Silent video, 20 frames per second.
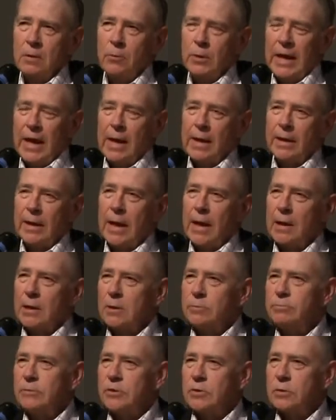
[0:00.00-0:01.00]
we add
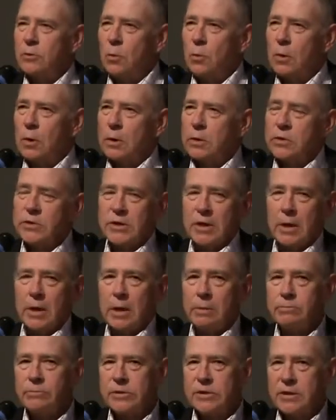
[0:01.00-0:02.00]
alum to the water as it
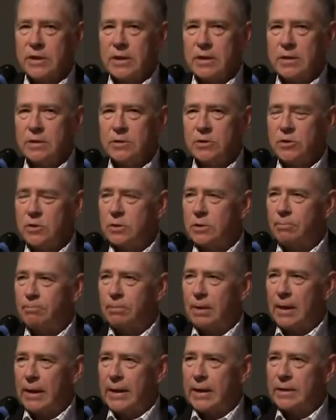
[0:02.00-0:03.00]
comes into the
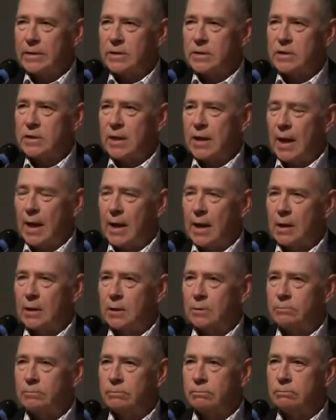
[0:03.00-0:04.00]
plants. The
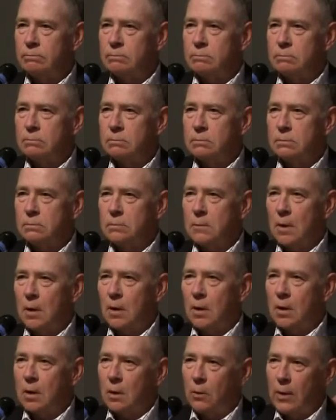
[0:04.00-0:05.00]
alum
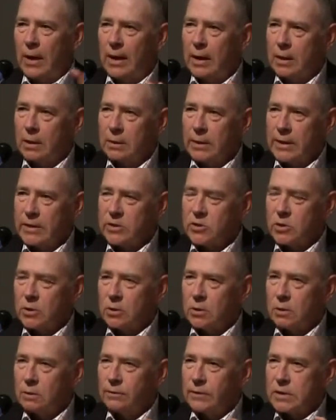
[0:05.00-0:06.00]
coagulates
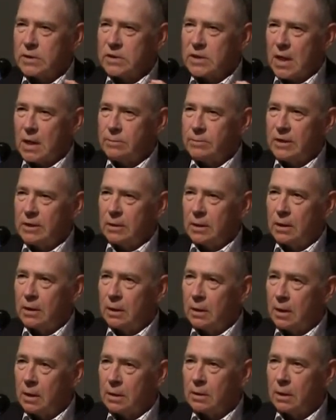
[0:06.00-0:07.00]
all the sediment
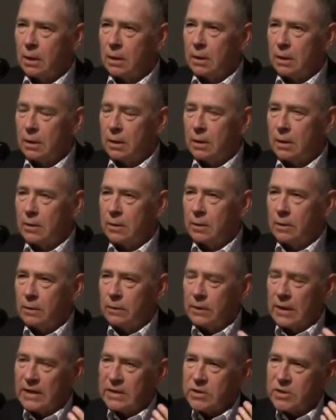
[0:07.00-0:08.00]
and gunk.
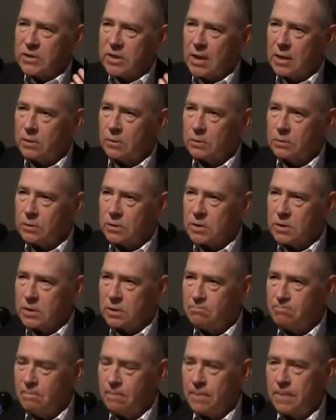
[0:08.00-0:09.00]
That settles.